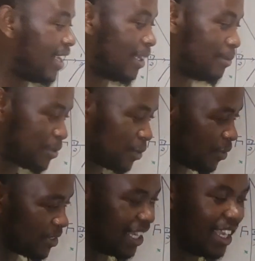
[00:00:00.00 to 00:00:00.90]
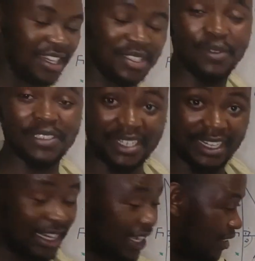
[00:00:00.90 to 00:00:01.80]
So those are angles of a
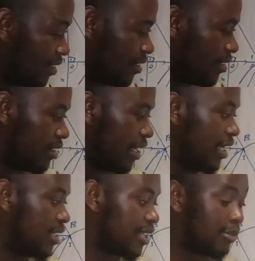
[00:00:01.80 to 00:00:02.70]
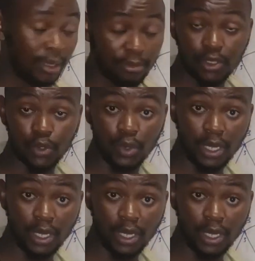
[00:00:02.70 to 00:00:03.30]
straight line. They sum up to